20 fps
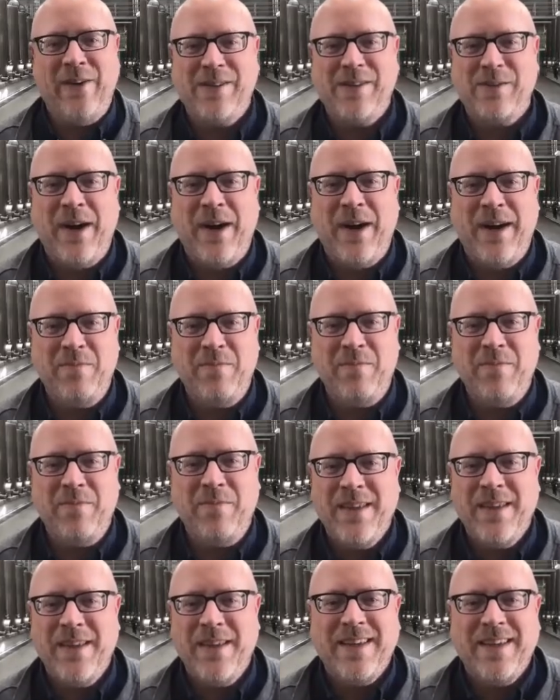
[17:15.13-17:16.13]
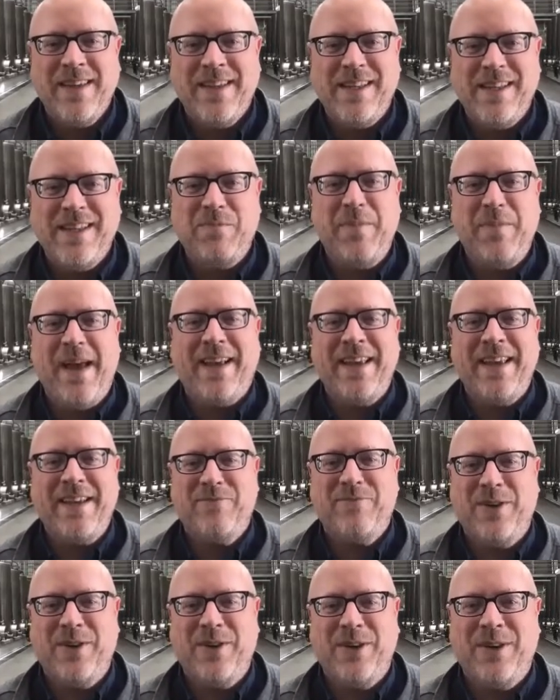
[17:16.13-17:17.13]
This wine is begging
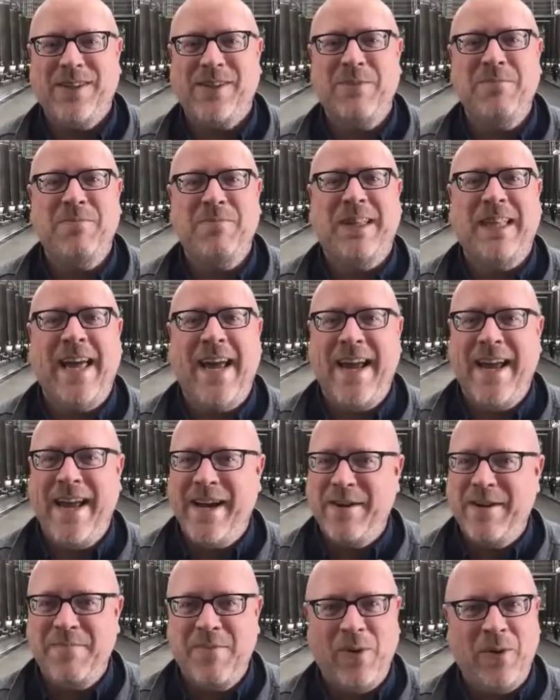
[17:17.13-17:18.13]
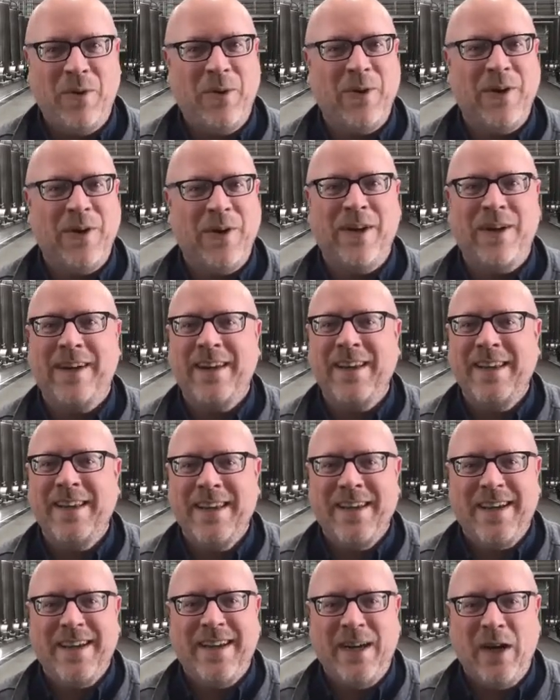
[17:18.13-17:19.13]
for some lamb or
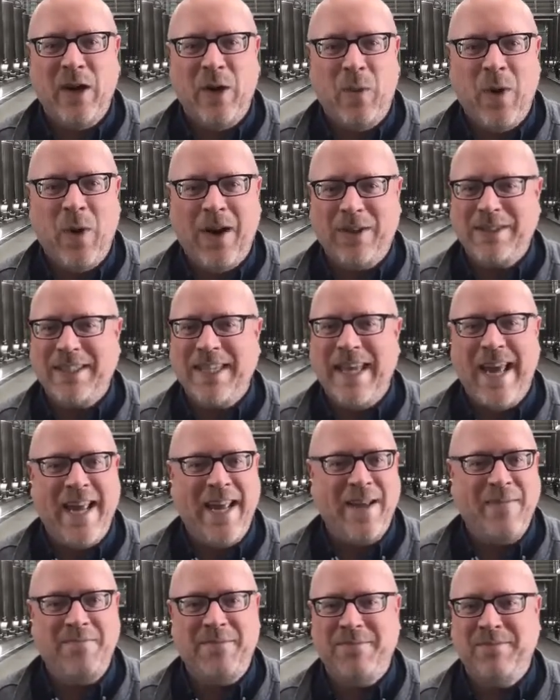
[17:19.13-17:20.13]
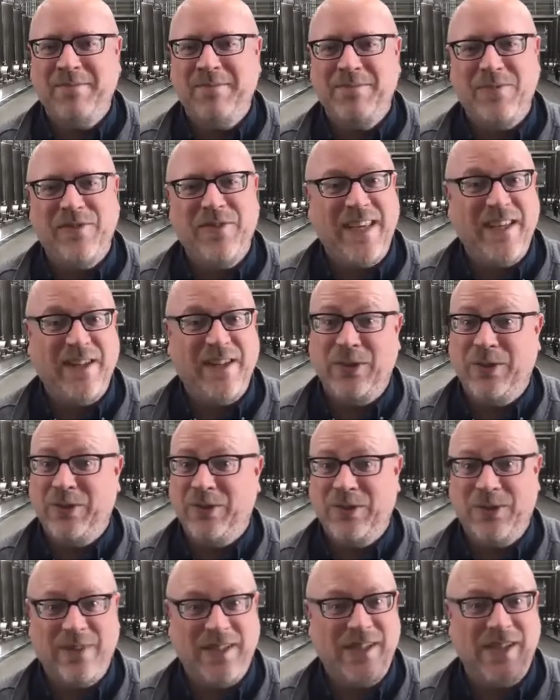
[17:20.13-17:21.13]
wild game,
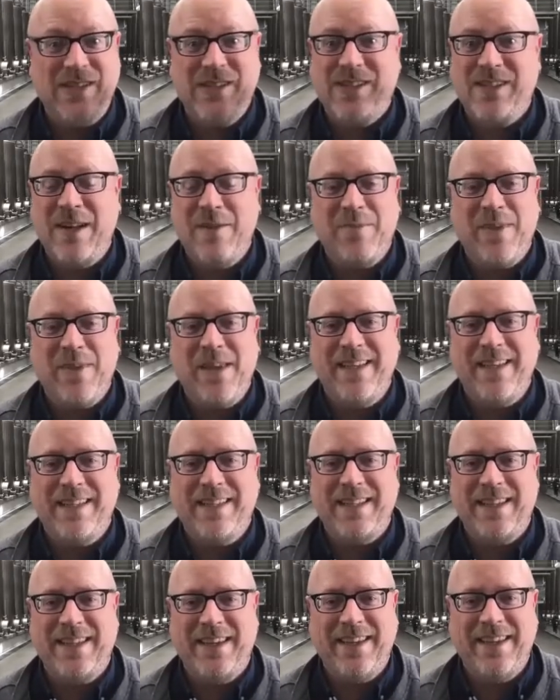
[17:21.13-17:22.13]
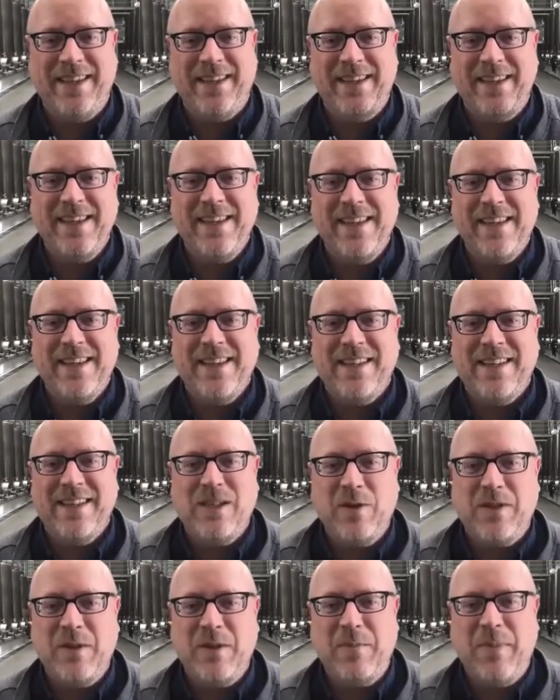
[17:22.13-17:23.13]
veal, just something to
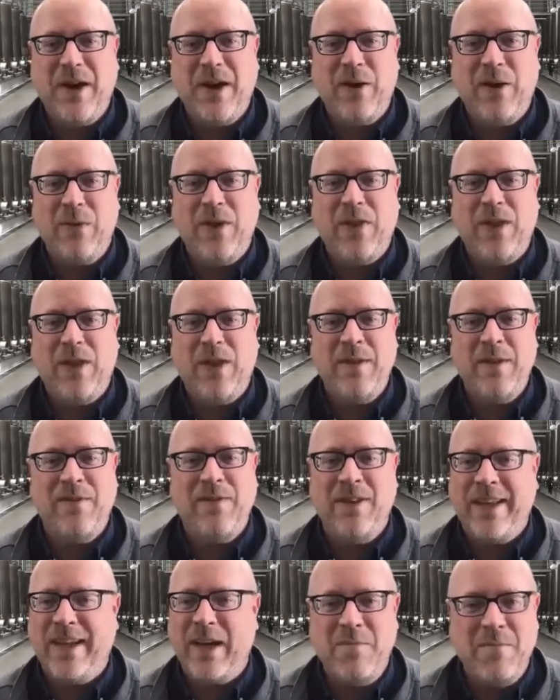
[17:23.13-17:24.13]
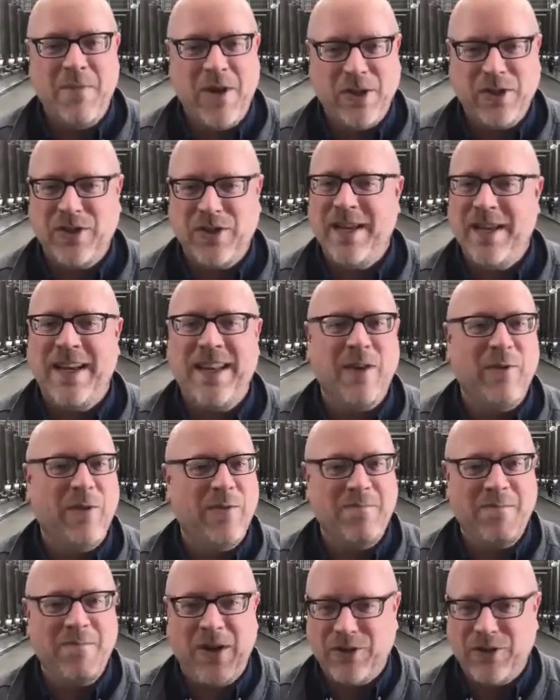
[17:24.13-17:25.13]
pair with it. Even like anything with
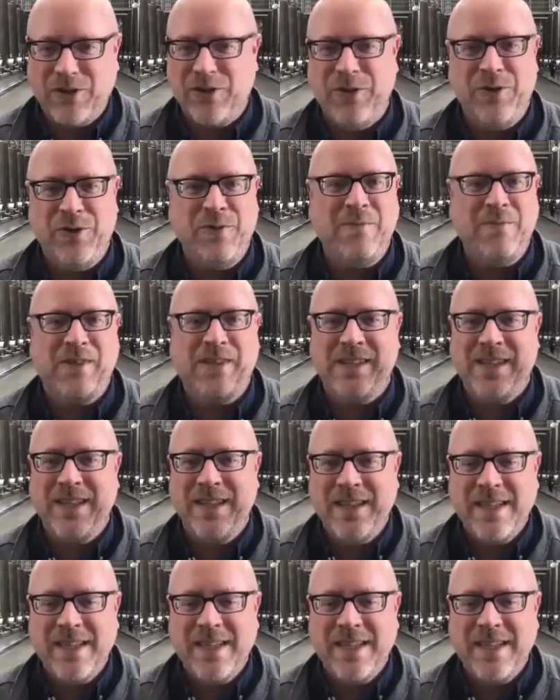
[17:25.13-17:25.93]
mushrooms.